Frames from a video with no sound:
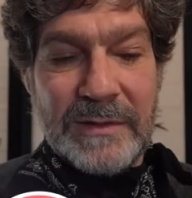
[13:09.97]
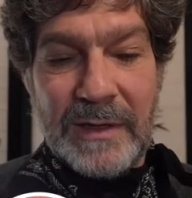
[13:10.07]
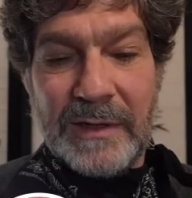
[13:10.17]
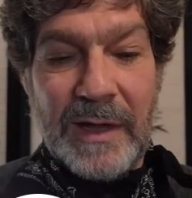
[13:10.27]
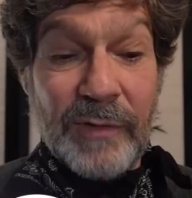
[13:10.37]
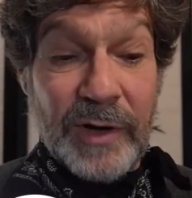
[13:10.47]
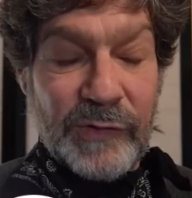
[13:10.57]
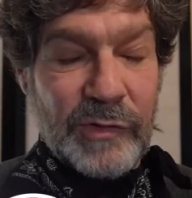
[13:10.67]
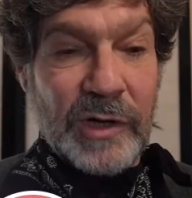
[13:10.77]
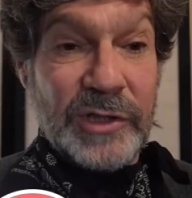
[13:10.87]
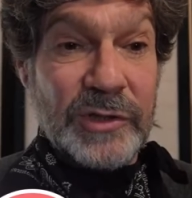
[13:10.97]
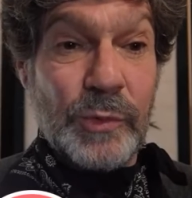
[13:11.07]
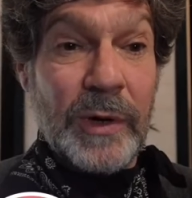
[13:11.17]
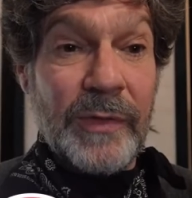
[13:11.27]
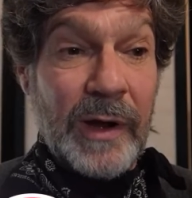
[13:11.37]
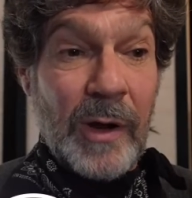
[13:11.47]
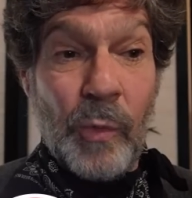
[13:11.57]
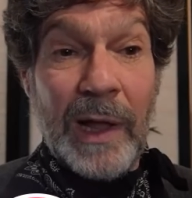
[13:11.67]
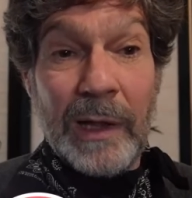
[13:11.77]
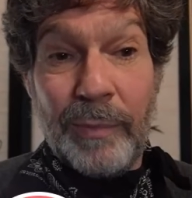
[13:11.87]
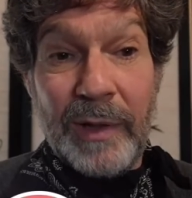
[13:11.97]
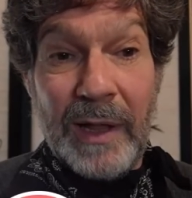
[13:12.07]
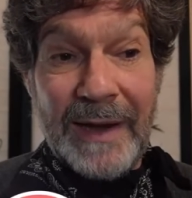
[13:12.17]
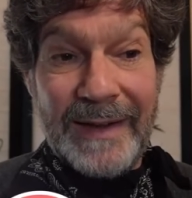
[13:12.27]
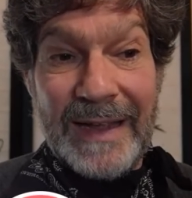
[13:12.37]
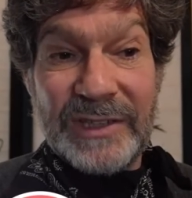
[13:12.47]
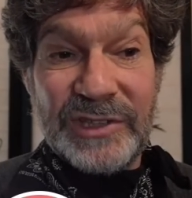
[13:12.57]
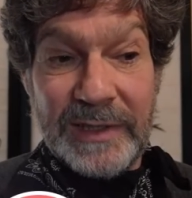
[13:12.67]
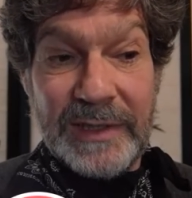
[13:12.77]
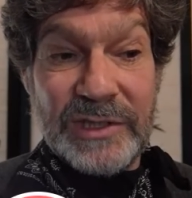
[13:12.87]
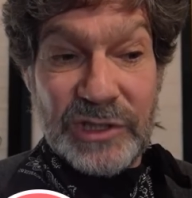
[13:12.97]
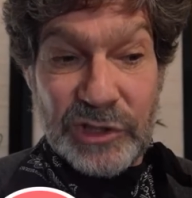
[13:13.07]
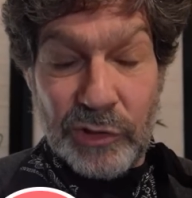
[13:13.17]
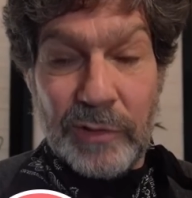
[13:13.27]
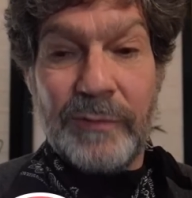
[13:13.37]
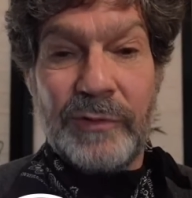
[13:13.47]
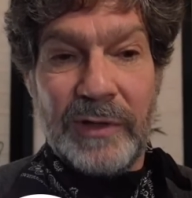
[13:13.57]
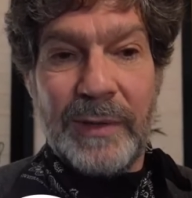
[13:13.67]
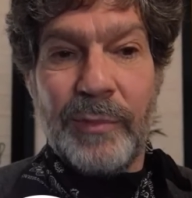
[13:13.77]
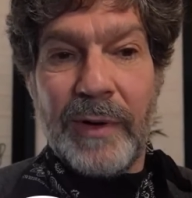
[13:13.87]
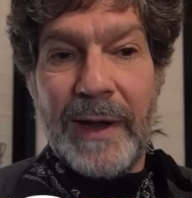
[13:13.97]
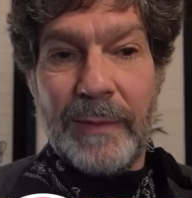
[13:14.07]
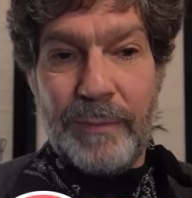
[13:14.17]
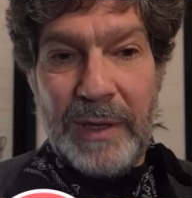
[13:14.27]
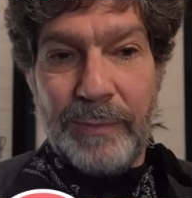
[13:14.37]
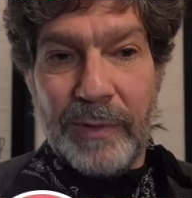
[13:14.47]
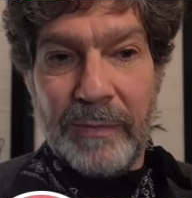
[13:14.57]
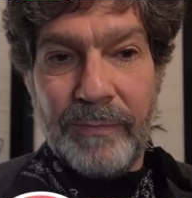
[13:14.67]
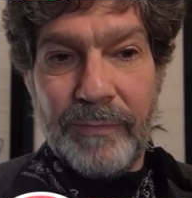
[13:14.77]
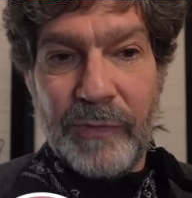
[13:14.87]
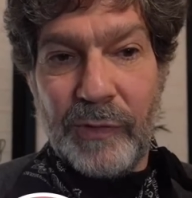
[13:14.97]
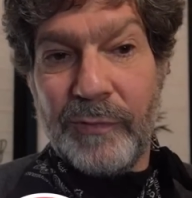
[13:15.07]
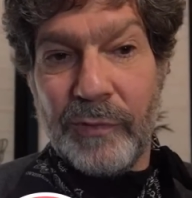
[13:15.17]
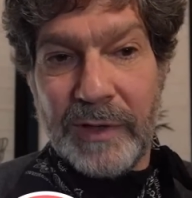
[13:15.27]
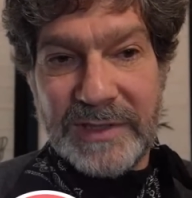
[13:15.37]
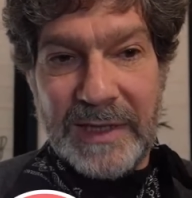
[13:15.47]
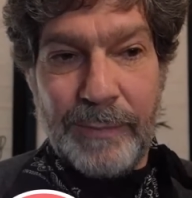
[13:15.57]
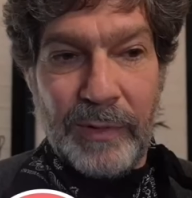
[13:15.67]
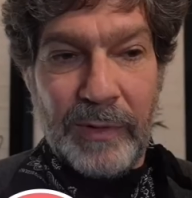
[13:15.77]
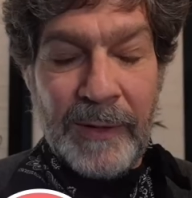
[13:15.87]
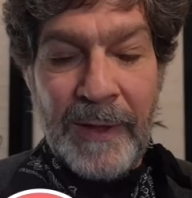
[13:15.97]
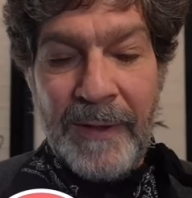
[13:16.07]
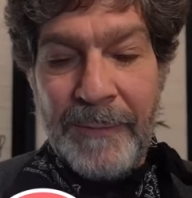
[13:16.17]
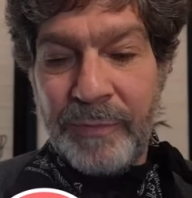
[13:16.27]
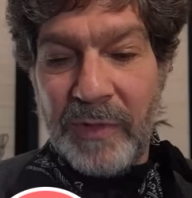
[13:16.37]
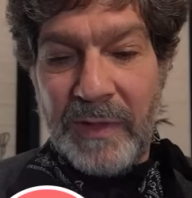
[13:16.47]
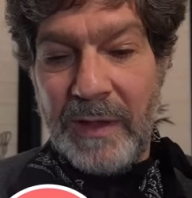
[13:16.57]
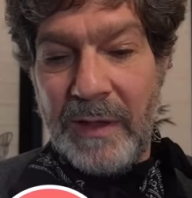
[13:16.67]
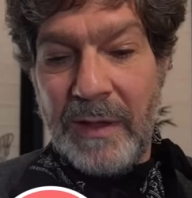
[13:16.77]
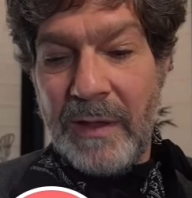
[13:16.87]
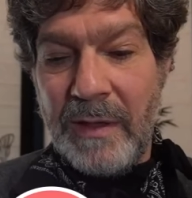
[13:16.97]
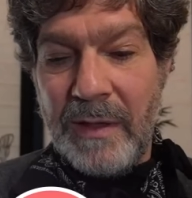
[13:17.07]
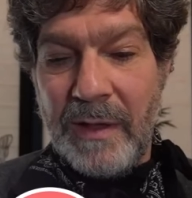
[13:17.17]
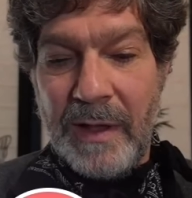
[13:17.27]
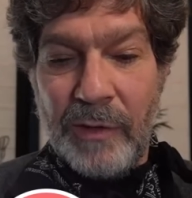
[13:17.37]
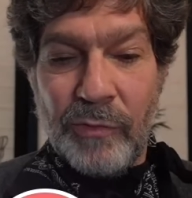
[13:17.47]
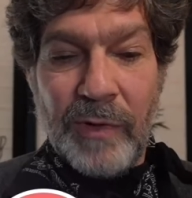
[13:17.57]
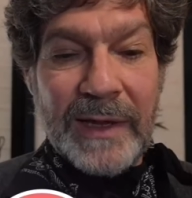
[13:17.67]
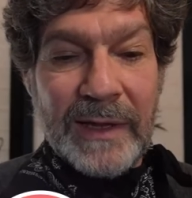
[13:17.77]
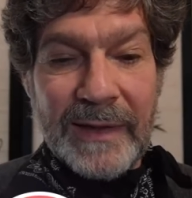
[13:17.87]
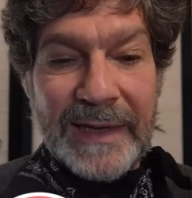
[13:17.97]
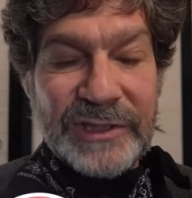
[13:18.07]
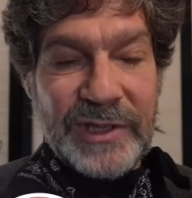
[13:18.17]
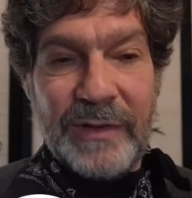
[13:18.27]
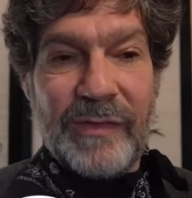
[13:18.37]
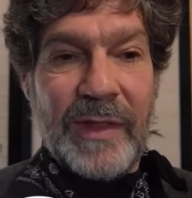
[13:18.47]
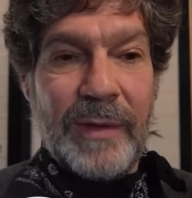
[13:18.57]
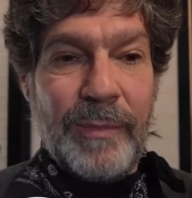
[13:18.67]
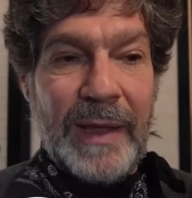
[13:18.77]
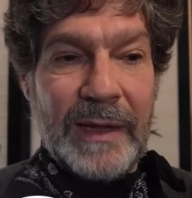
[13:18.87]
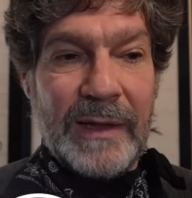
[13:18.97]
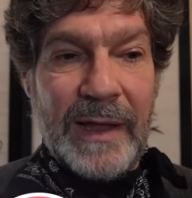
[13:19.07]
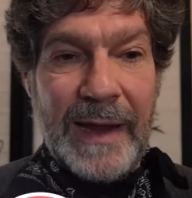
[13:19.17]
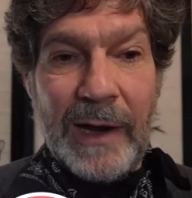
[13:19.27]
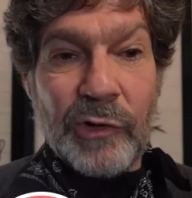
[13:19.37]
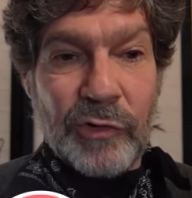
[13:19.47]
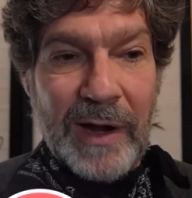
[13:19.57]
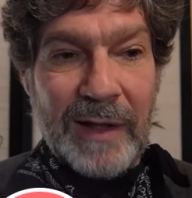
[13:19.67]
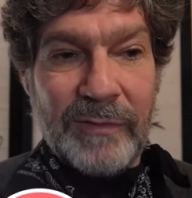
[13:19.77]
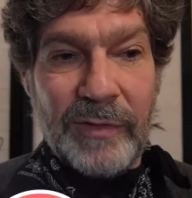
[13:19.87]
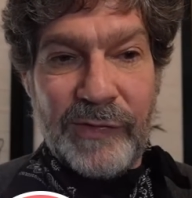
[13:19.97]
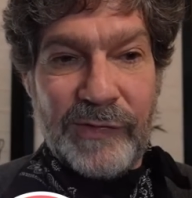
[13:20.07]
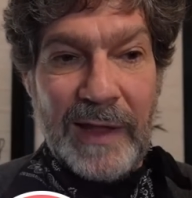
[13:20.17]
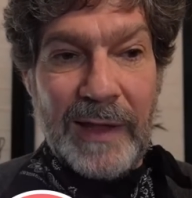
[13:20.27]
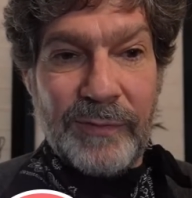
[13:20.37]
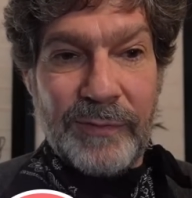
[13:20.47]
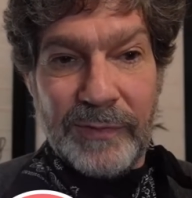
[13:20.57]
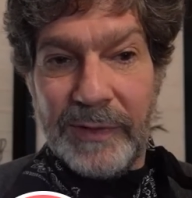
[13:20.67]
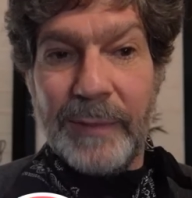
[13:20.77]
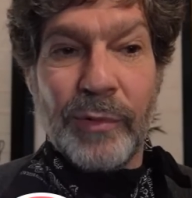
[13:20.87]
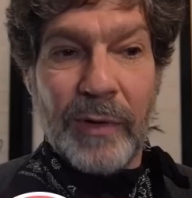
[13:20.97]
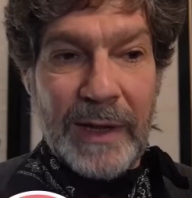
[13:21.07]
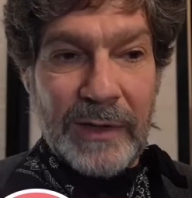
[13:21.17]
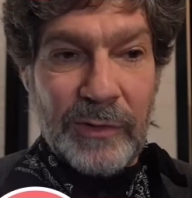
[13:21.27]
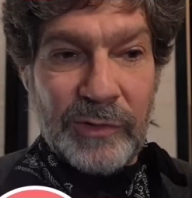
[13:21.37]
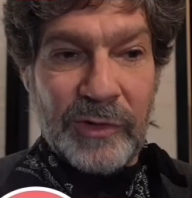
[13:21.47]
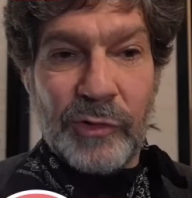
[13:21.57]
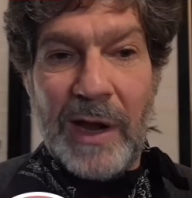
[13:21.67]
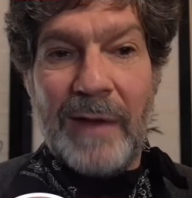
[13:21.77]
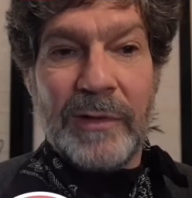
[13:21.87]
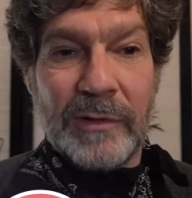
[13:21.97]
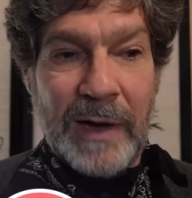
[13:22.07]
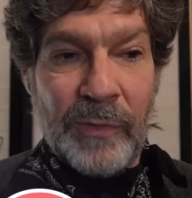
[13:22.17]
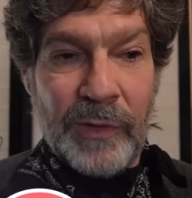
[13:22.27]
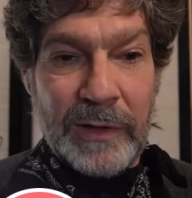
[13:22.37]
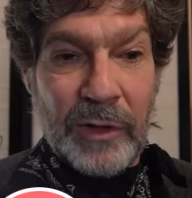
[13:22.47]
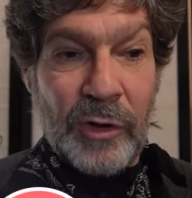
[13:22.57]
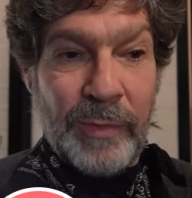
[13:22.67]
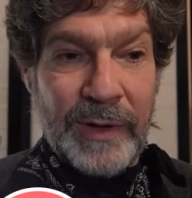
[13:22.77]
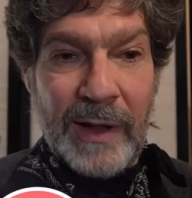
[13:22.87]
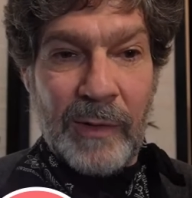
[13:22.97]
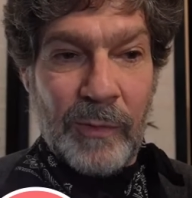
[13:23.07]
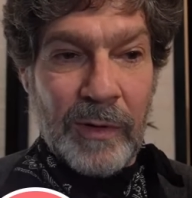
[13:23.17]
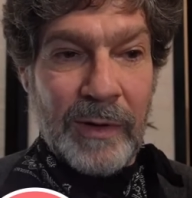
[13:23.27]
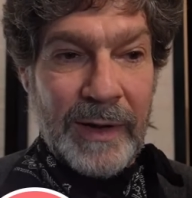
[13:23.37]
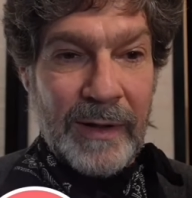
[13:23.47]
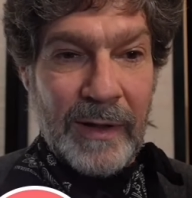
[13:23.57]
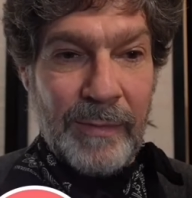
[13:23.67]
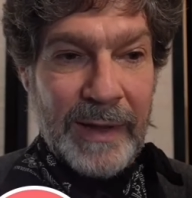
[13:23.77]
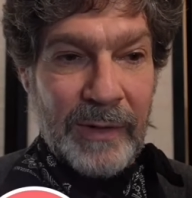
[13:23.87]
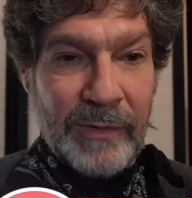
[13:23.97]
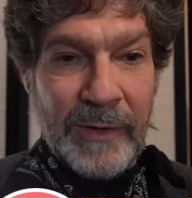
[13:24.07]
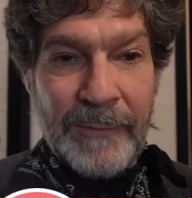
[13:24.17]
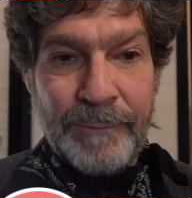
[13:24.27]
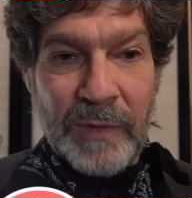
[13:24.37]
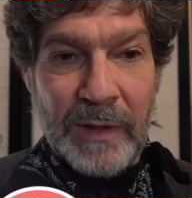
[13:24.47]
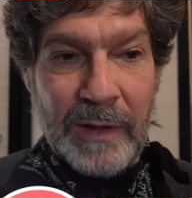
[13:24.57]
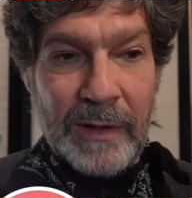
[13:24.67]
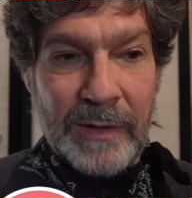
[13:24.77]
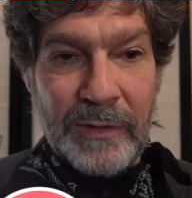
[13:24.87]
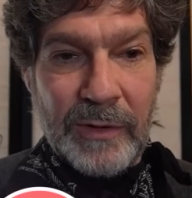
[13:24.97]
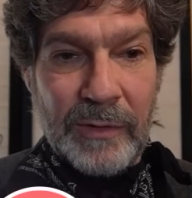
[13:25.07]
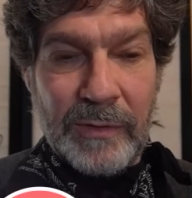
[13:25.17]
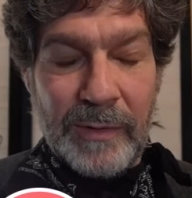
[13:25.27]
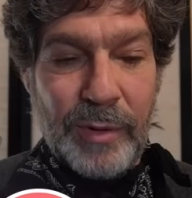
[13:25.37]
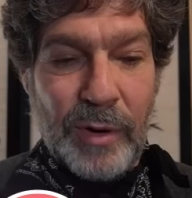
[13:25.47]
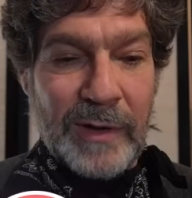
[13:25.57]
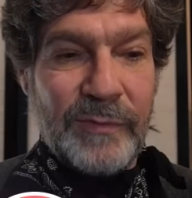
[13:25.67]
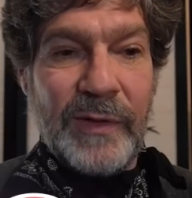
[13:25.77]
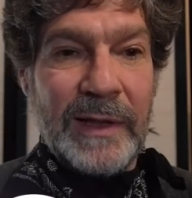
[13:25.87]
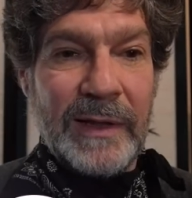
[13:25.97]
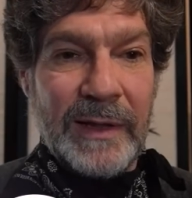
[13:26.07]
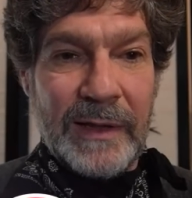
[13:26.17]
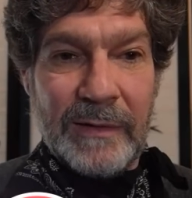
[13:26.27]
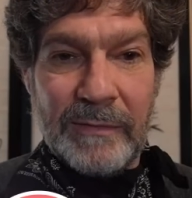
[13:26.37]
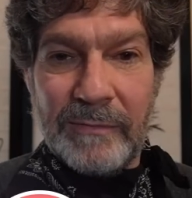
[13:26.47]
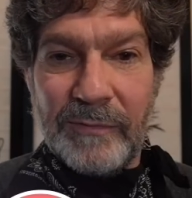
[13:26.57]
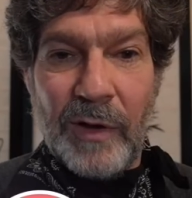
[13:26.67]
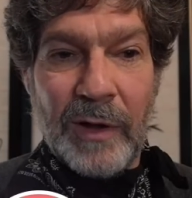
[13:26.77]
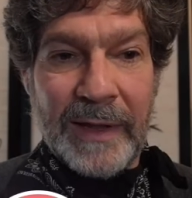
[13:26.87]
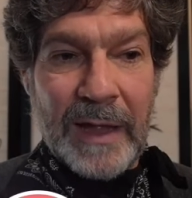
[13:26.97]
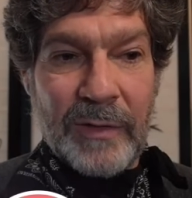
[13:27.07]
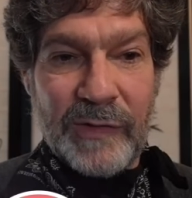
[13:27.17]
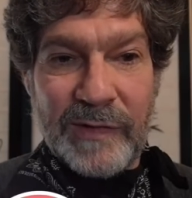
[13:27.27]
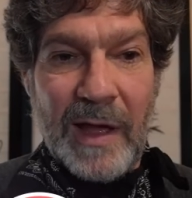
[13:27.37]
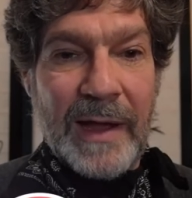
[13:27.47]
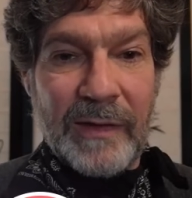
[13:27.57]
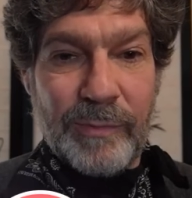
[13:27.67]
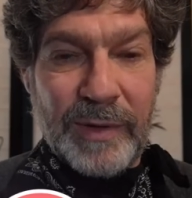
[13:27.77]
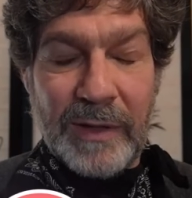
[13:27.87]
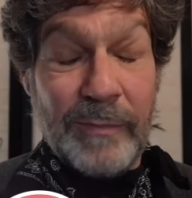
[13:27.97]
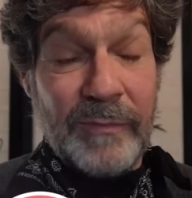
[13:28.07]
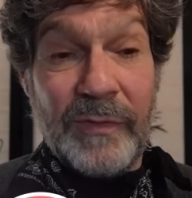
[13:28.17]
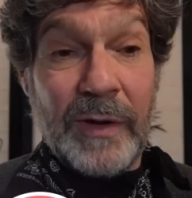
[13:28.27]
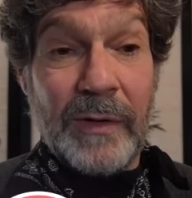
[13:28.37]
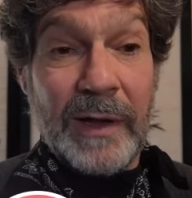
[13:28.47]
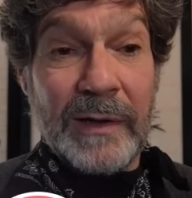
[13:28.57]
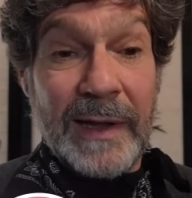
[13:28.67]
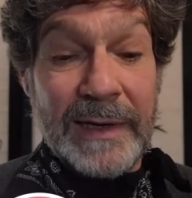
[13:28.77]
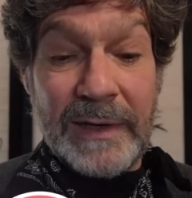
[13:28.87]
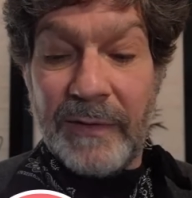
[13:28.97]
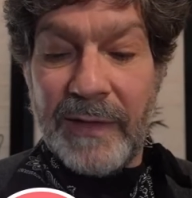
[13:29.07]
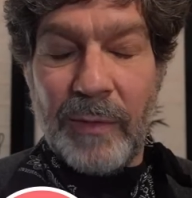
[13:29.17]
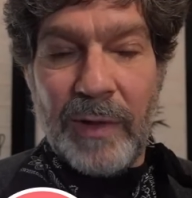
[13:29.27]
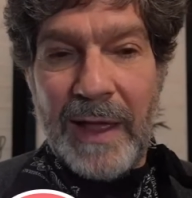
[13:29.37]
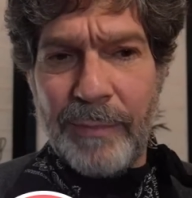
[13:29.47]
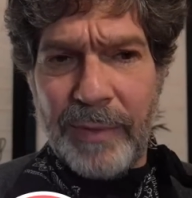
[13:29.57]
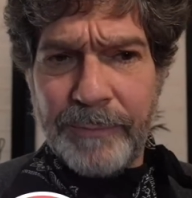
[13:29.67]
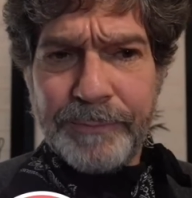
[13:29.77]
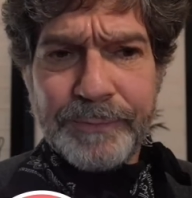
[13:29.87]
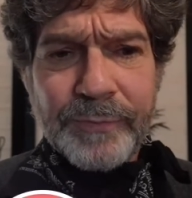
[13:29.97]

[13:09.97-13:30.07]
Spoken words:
governance structures where they are well applied actually serve to liberate people. So, for example, the regulations that make air travel safe liberate you to travel around the globe and not worry about a part failing and falling out of the sky. It's become very unlikely that that will happen.